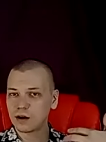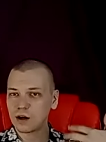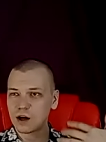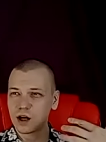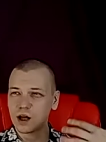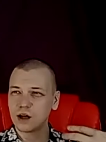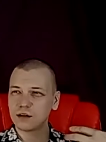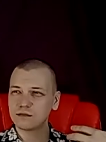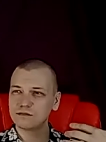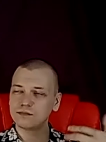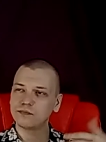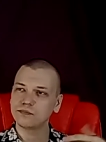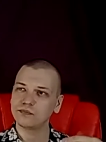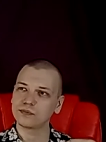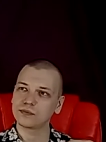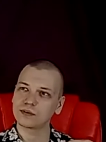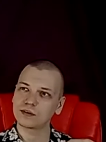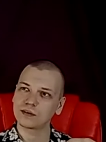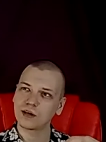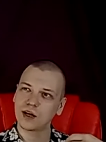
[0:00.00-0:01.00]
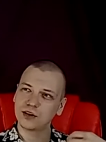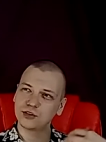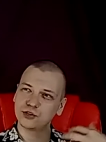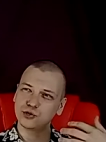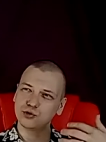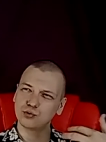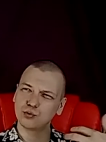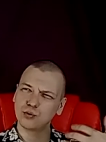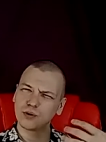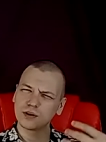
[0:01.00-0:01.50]
uh
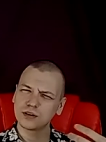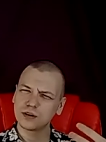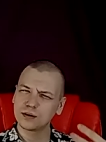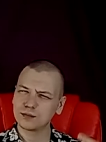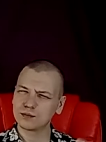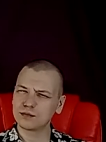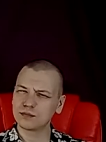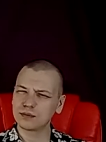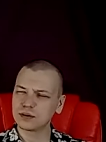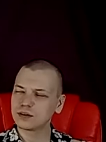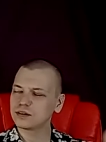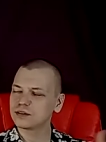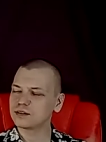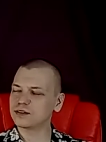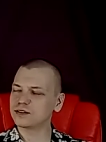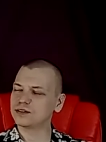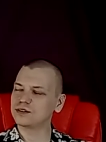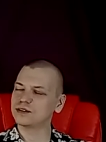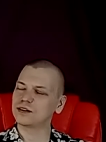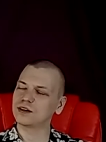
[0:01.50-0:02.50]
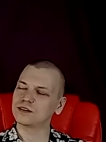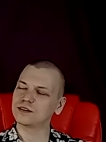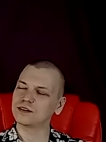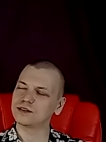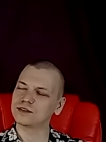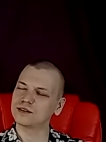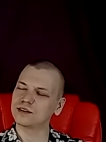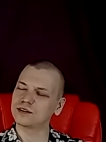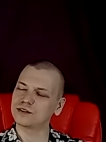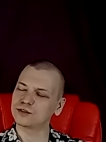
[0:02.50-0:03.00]
adorable, not,
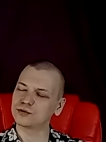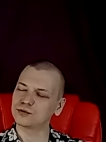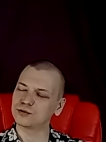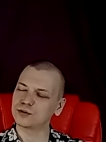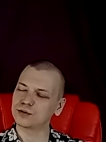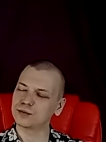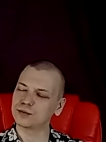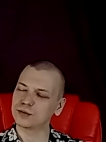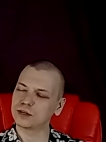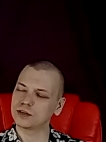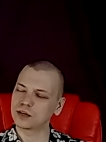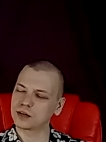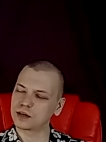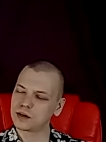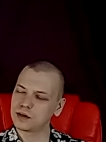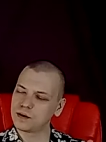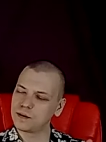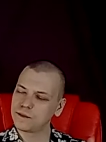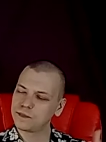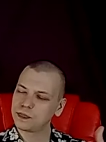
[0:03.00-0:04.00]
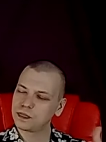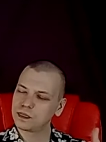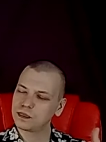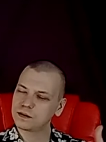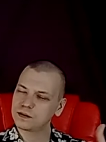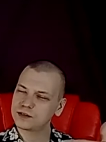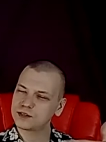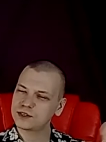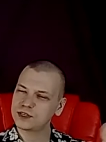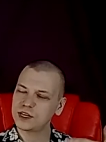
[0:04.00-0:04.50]
not, not adorable, like
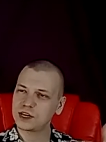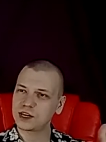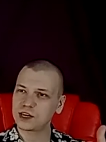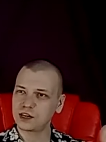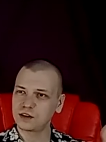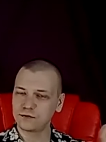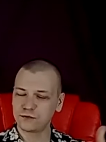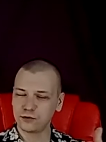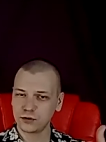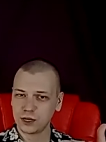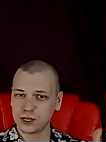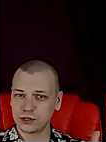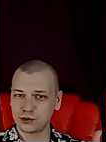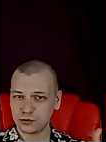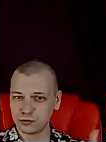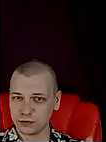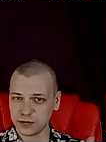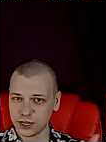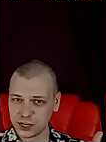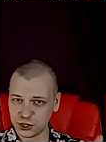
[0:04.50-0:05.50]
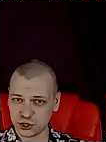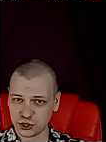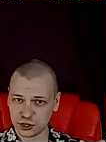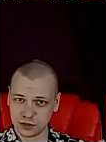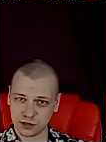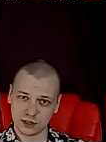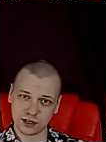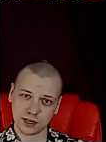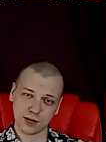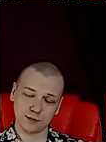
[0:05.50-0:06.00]
seeking for
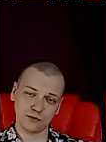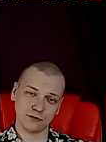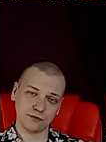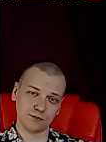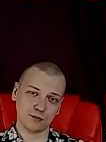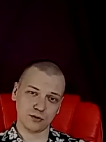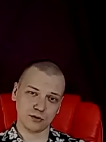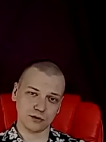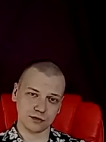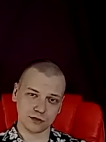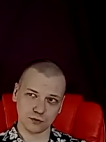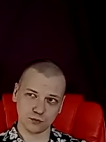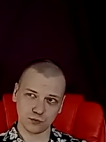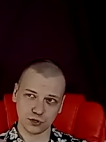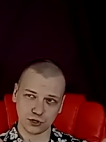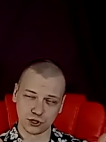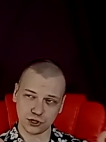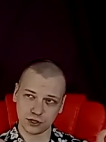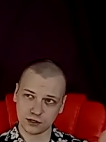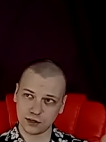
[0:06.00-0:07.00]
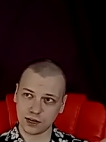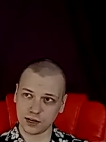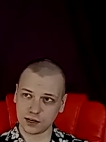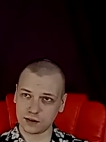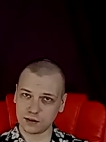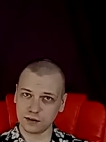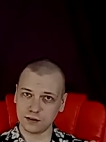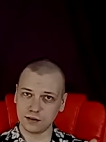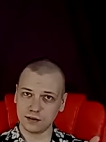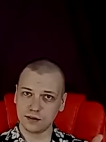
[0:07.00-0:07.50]
adoration type of person, which is like
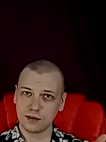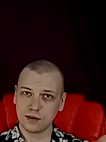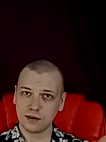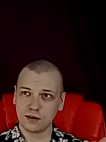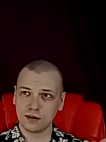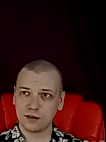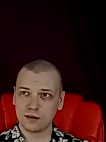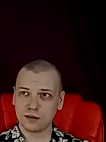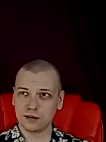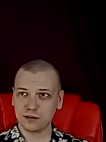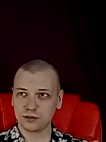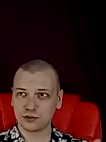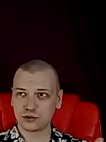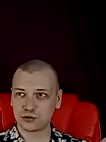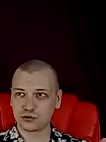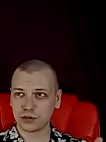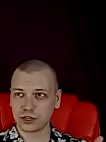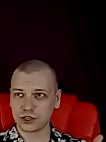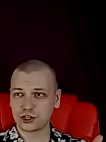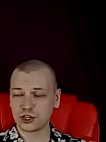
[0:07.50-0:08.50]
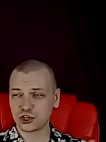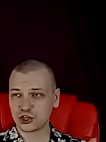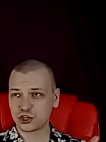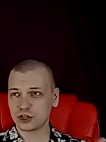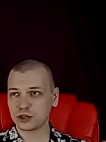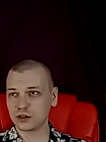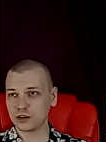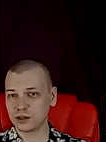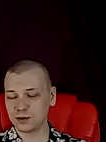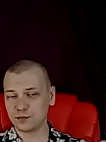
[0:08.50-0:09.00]
a, a
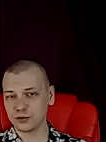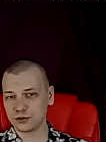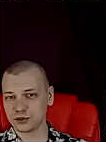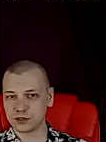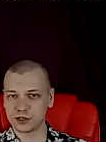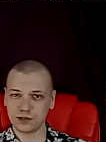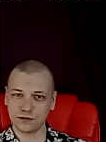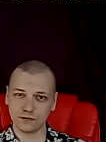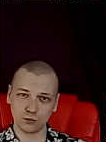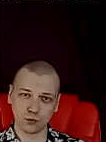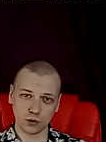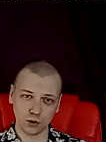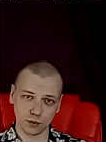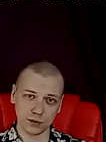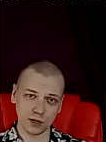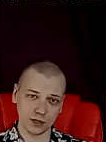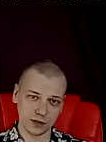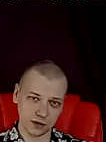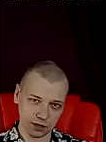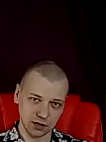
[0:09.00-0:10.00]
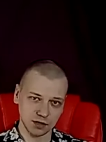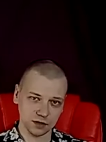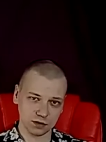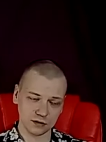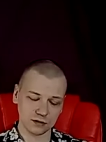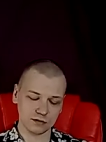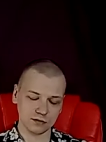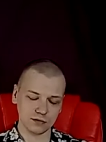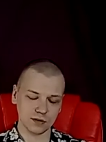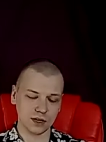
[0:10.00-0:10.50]
traditionally perceived woman
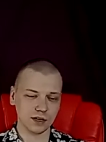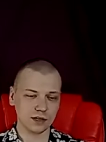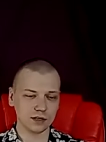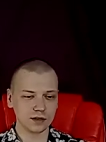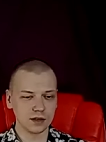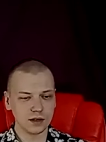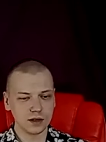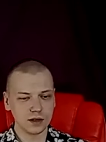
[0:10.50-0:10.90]
is, right?